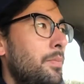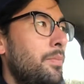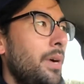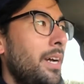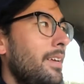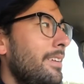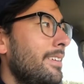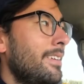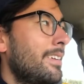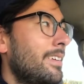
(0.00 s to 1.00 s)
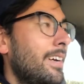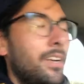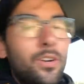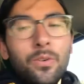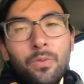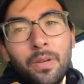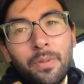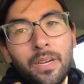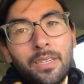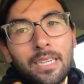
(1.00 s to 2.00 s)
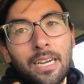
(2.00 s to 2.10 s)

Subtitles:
But I heard Reba is